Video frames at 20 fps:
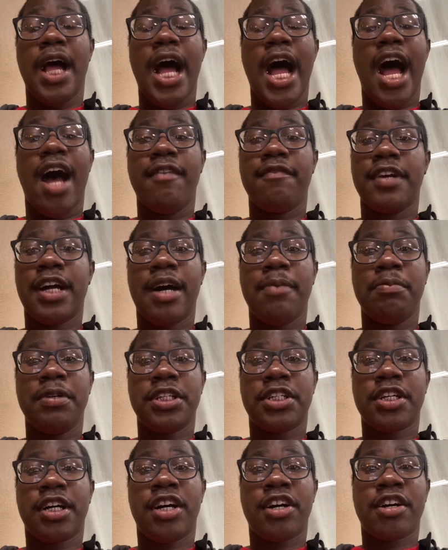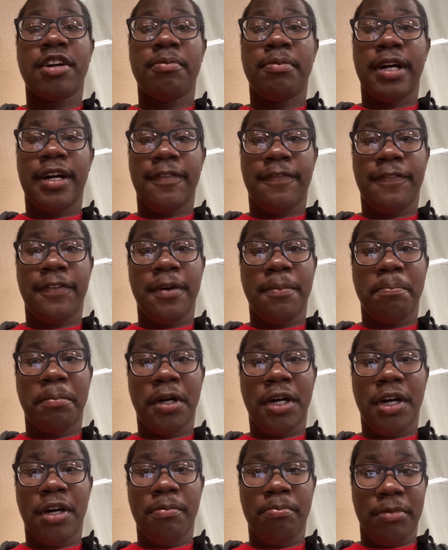I've not been talking about
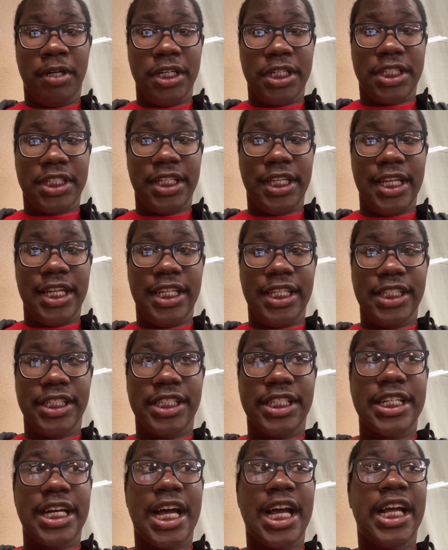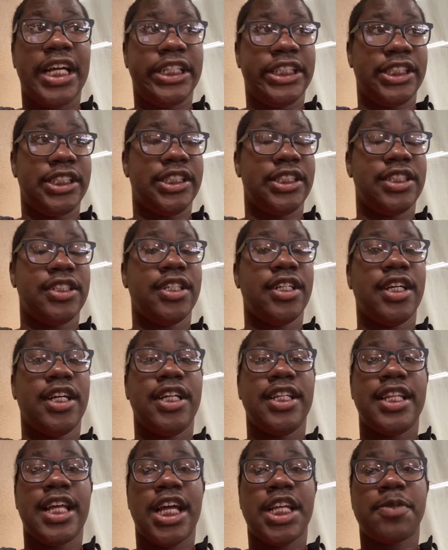football much lately, guys.
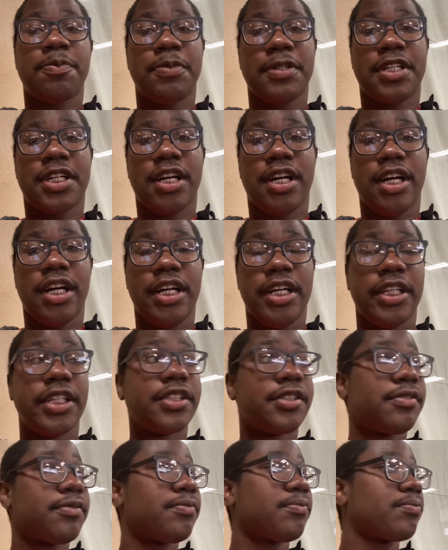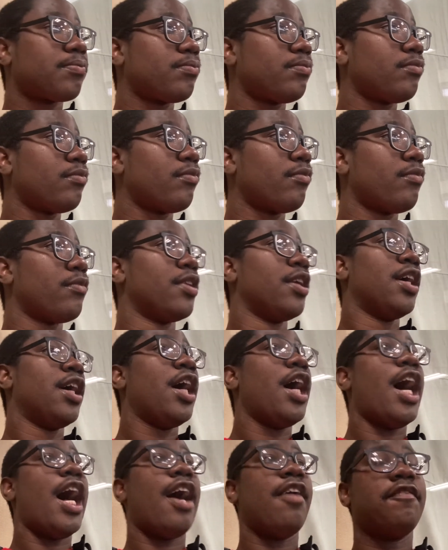That's because
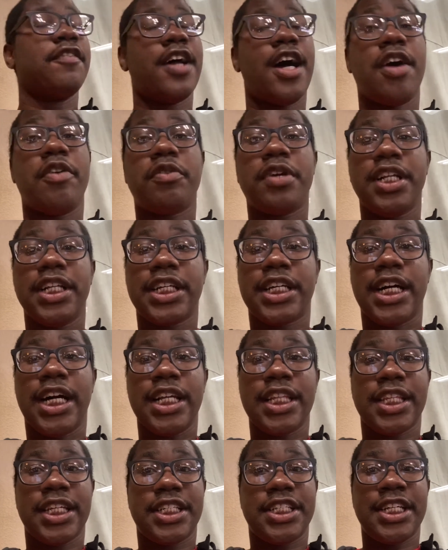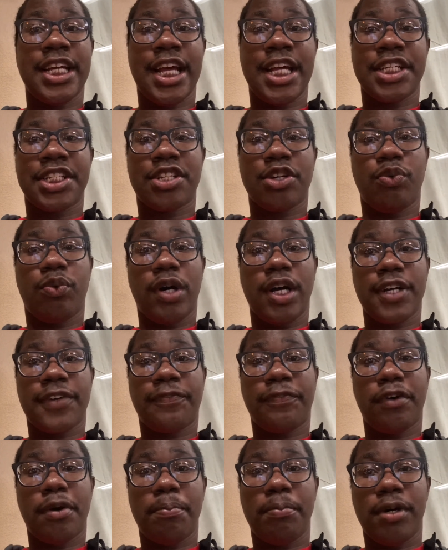I've not really gotten the chance to watch
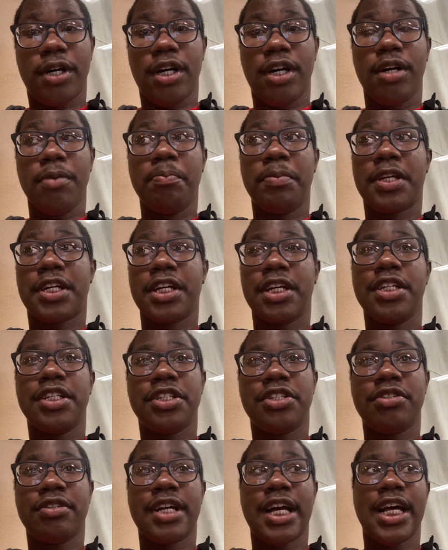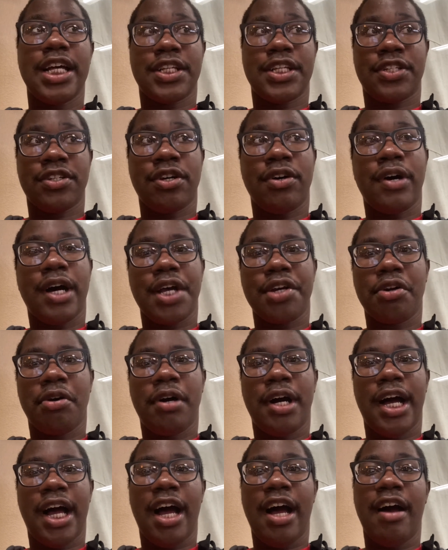football because you guys know I don't
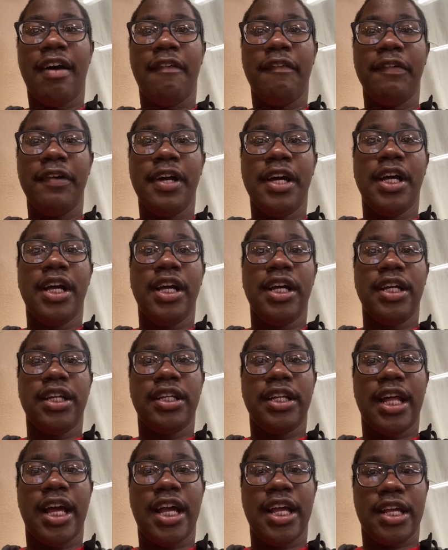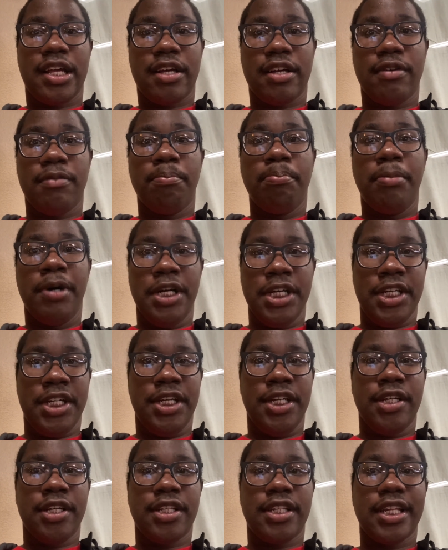have, like,
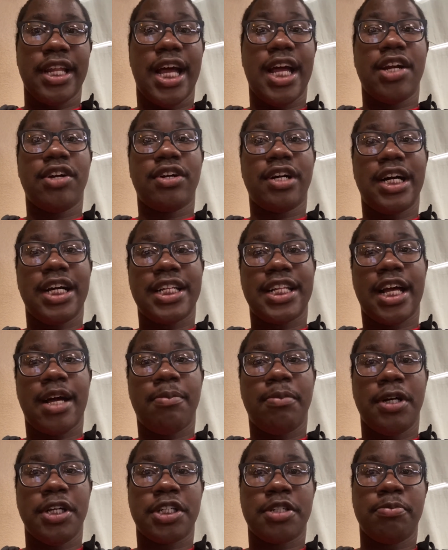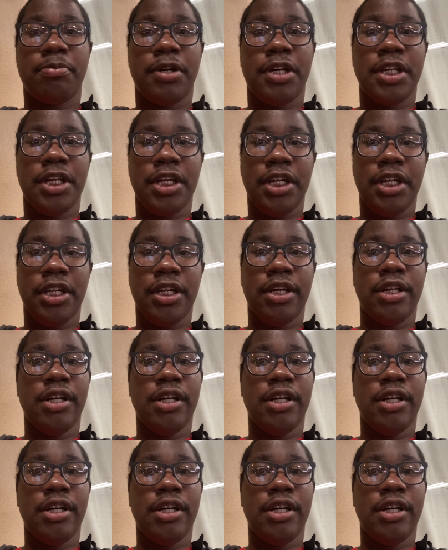money. I don't got that much money.